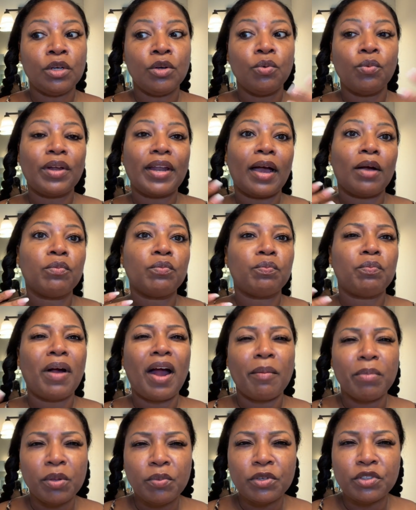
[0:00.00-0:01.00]
what I
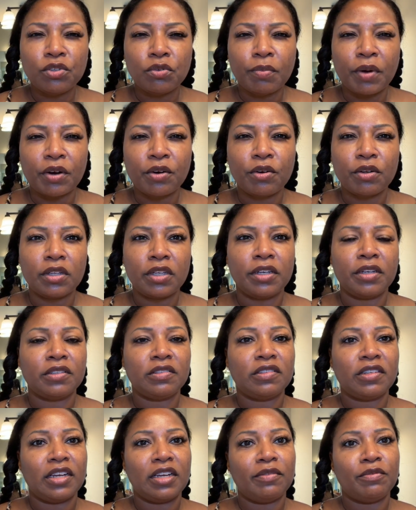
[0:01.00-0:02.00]
probably would do with my curly hair,
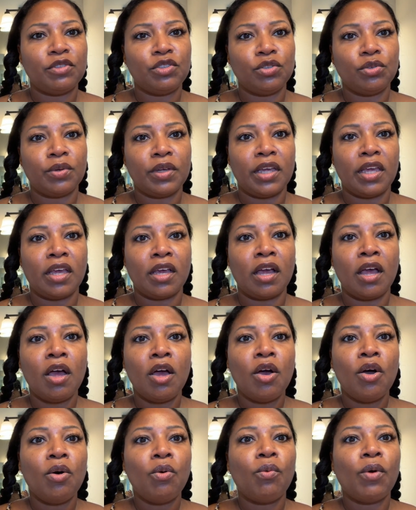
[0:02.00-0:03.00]
instead of doing
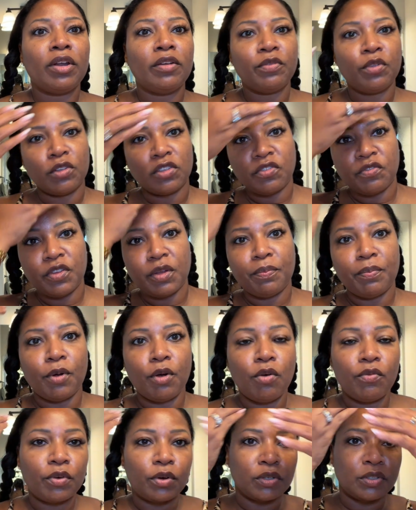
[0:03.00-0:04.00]
one of those flip
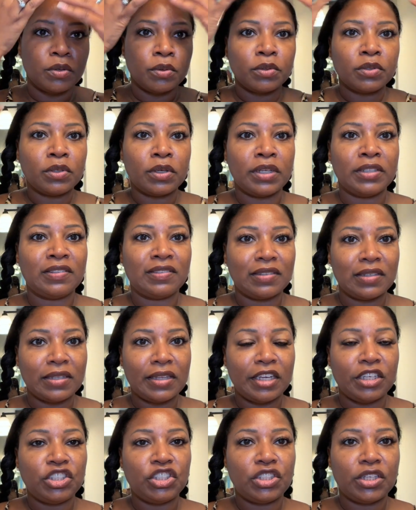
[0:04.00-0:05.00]
over
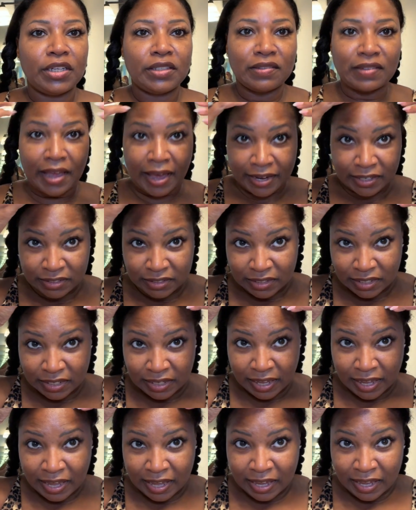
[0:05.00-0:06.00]
installations, I did
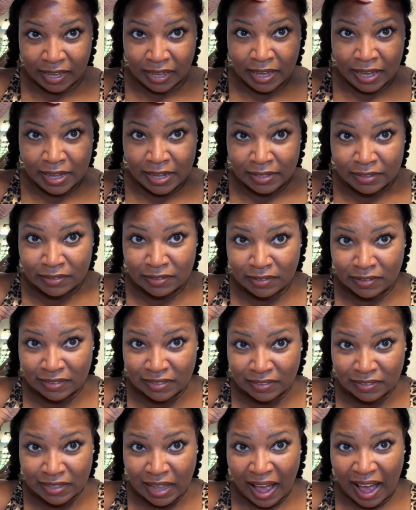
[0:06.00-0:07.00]
a
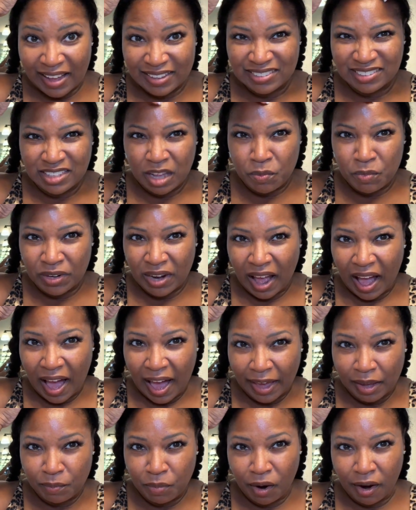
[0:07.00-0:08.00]
somewhat
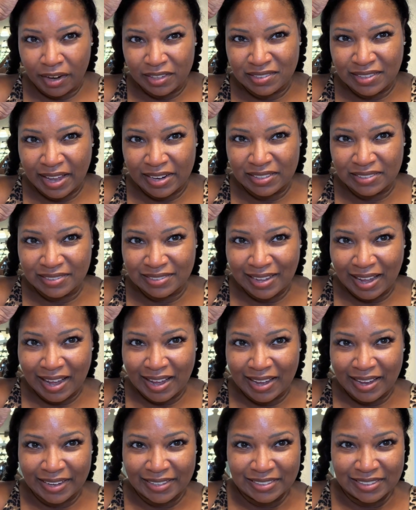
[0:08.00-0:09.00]
high part. not a
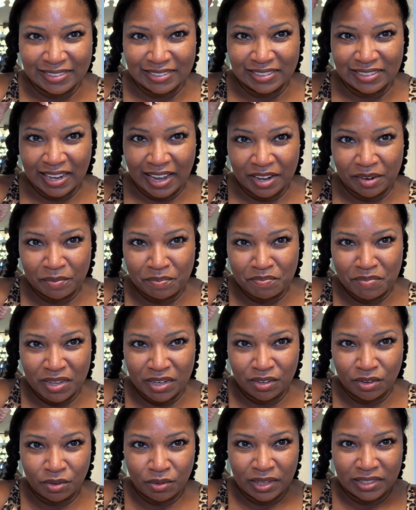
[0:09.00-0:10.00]
side, it's not a
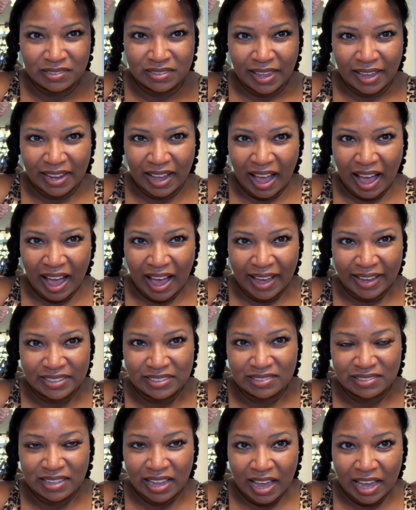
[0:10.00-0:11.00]
middle, it's like a high
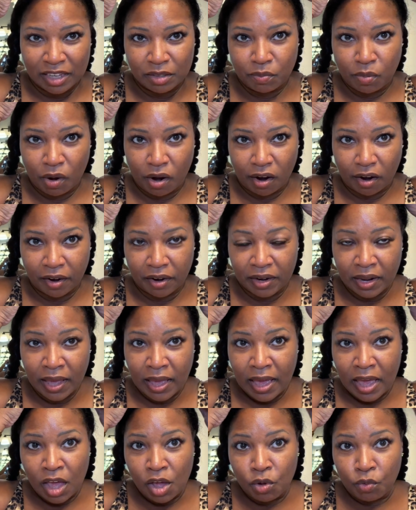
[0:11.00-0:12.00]
side part
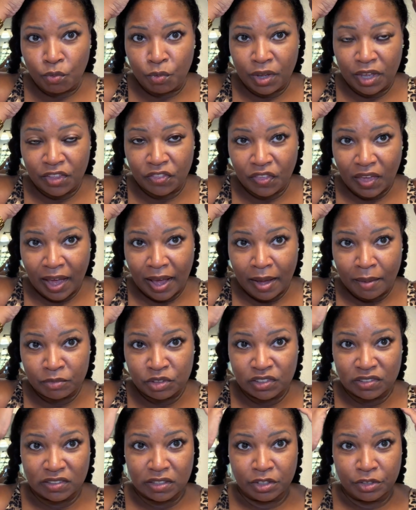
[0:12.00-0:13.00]
with
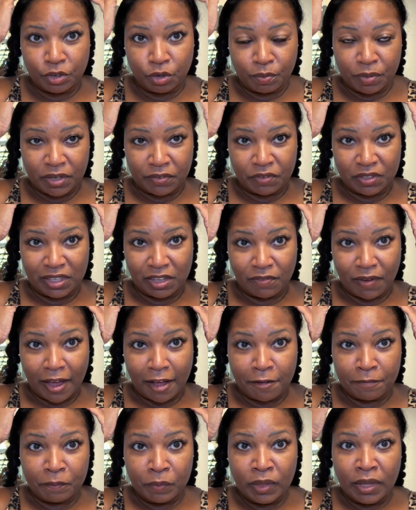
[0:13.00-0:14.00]
just a little bit of leave
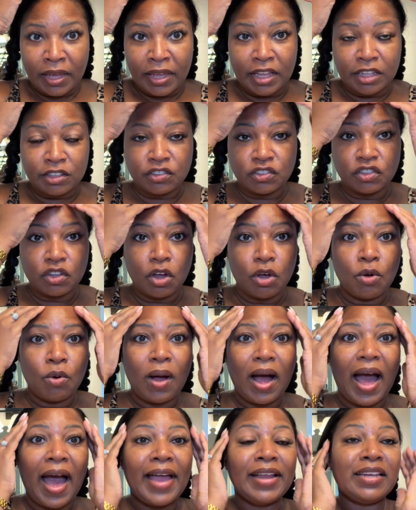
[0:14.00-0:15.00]
out. And so
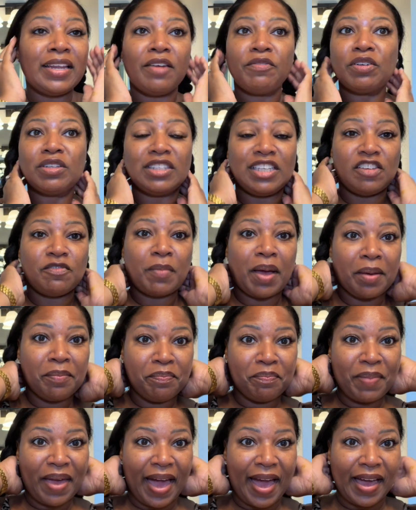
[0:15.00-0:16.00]
I never leave my
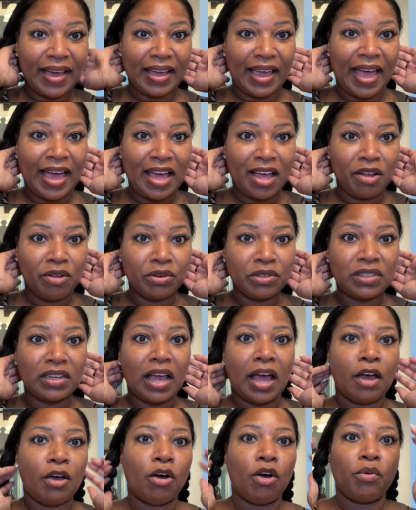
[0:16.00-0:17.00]
back out.
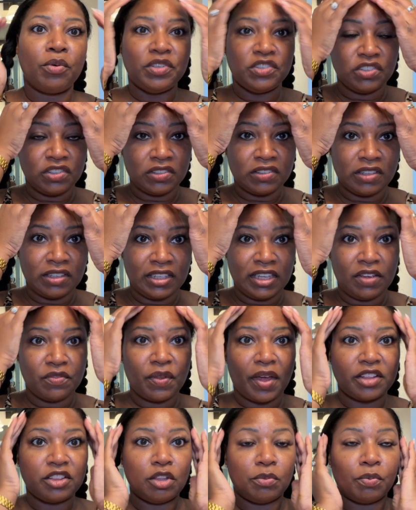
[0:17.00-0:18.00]
I always just leave
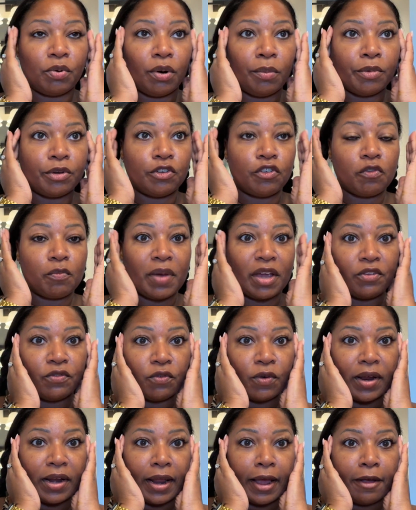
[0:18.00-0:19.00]
like the perimeter of my
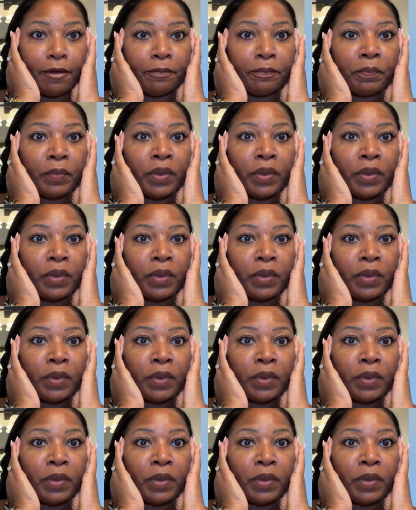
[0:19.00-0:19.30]
front out.